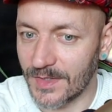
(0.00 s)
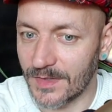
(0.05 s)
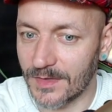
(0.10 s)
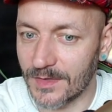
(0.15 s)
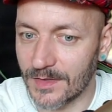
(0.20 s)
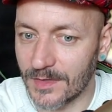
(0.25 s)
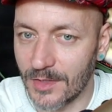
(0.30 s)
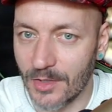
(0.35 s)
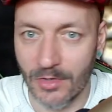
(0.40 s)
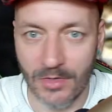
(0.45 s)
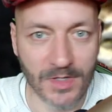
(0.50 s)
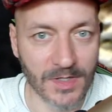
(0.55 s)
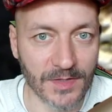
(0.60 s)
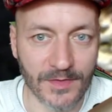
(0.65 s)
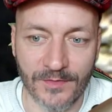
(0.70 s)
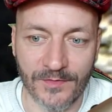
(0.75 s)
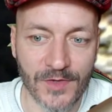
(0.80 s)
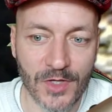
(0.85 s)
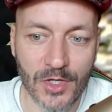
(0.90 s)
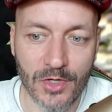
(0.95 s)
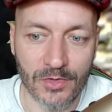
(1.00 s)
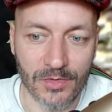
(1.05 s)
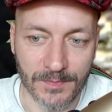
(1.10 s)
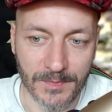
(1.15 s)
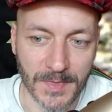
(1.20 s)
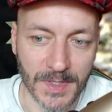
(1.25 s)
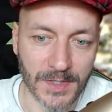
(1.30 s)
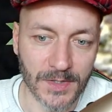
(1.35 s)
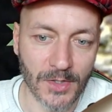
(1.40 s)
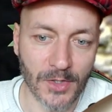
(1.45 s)
look view,
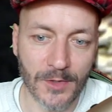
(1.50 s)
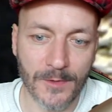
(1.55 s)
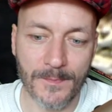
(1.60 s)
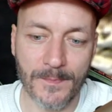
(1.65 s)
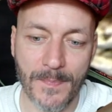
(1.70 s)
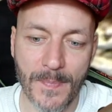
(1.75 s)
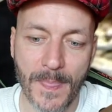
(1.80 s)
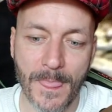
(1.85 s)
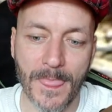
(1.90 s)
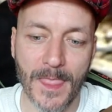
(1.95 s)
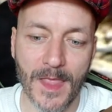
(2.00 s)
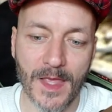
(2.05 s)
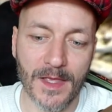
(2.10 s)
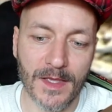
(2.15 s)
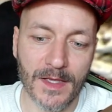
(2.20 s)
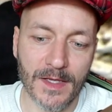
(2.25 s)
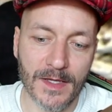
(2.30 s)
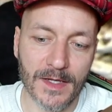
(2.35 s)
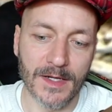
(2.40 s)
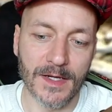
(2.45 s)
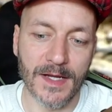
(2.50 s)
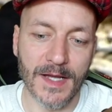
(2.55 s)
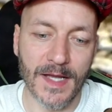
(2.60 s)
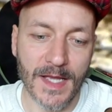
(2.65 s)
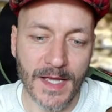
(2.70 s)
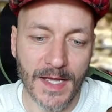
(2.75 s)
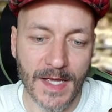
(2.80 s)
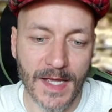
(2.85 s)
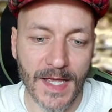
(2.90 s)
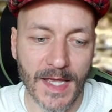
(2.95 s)
you know?
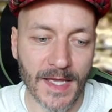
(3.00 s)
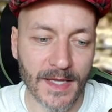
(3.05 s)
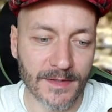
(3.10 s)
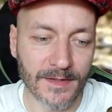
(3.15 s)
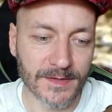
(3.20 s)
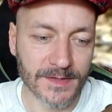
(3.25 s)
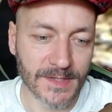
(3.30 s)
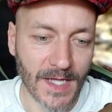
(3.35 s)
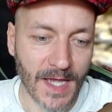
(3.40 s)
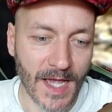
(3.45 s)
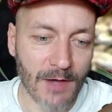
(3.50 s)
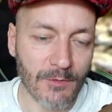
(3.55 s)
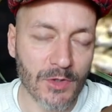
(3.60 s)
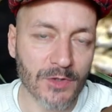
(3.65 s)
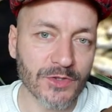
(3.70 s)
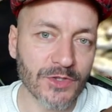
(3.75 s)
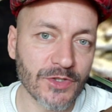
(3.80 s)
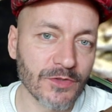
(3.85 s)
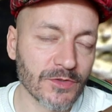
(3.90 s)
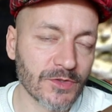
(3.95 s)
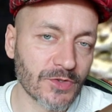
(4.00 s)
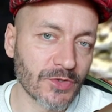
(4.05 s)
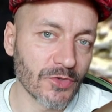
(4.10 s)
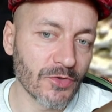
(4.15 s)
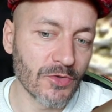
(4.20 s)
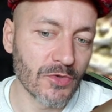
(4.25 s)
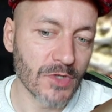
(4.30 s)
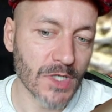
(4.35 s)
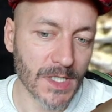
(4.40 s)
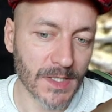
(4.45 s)
And I want you
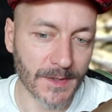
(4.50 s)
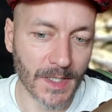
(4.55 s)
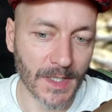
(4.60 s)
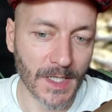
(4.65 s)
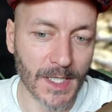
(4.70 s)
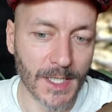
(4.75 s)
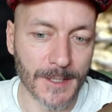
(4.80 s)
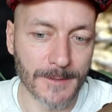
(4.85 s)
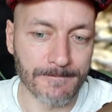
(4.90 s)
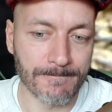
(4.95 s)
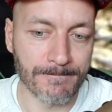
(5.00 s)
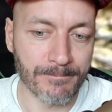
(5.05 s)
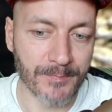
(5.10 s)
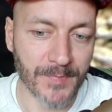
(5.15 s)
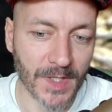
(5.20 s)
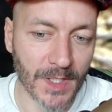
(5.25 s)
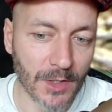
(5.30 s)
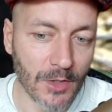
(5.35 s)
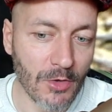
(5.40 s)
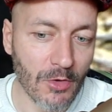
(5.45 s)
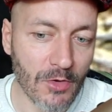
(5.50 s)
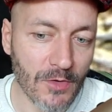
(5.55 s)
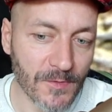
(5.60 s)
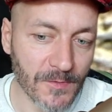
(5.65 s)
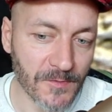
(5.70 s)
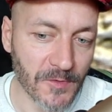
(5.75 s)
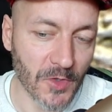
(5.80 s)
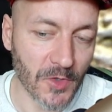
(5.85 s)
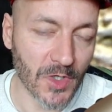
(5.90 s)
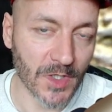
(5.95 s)
to look
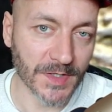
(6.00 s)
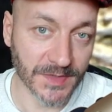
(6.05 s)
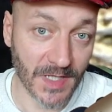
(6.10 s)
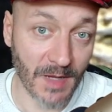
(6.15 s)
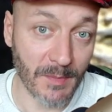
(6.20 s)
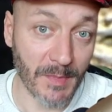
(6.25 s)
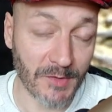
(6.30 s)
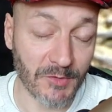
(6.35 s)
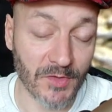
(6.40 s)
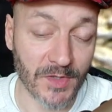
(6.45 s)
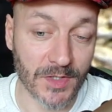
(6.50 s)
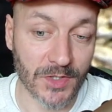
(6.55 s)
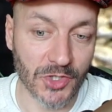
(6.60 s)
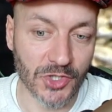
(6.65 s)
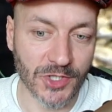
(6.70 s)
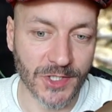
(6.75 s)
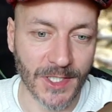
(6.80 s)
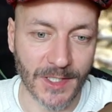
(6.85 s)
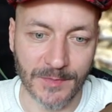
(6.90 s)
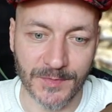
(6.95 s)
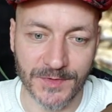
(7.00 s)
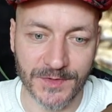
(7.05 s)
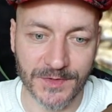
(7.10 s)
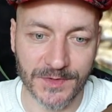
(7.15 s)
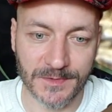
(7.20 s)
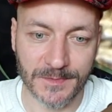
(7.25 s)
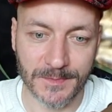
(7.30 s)
for symmetrical shapes.